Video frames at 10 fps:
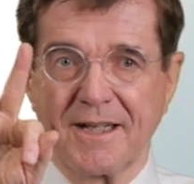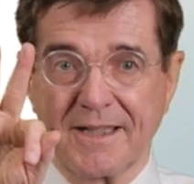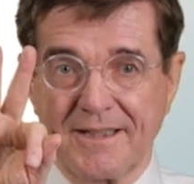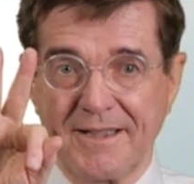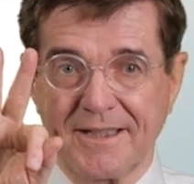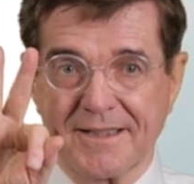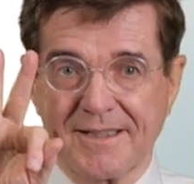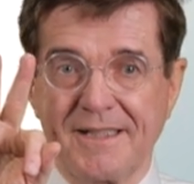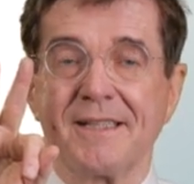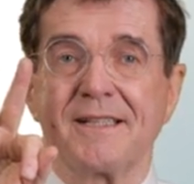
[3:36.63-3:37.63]
like
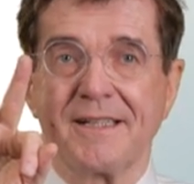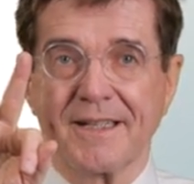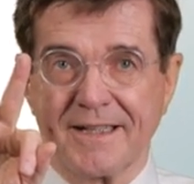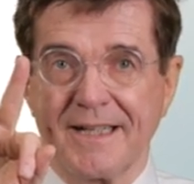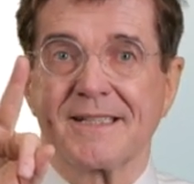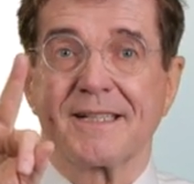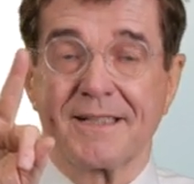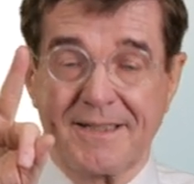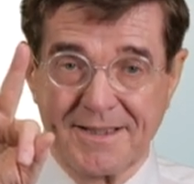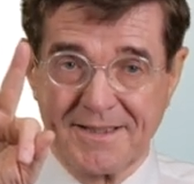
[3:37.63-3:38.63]
TNC, TNS,
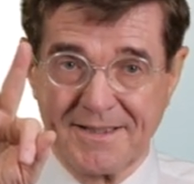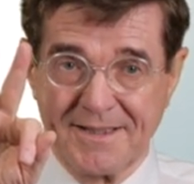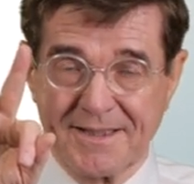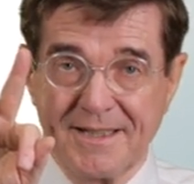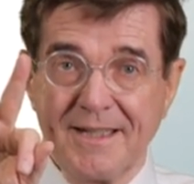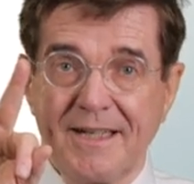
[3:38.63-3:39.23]
and TNCS.